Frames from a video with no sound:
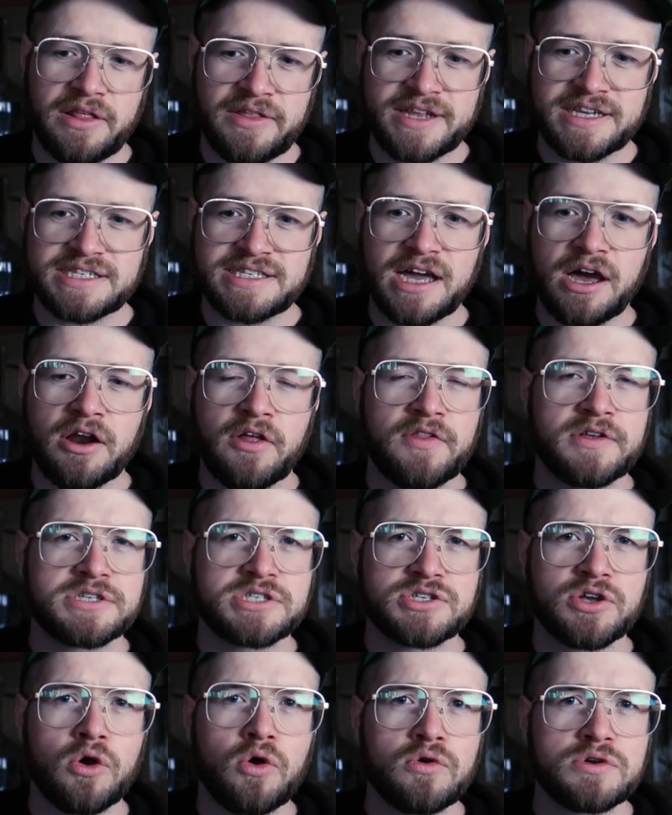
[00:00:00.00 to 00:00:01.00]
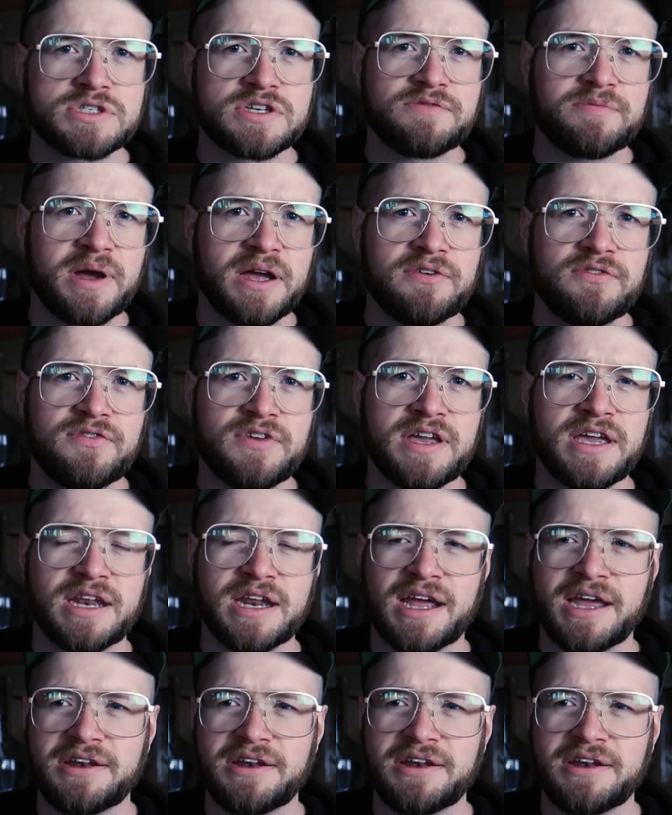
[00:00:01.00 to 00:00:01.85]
at least down on the soles of my feet.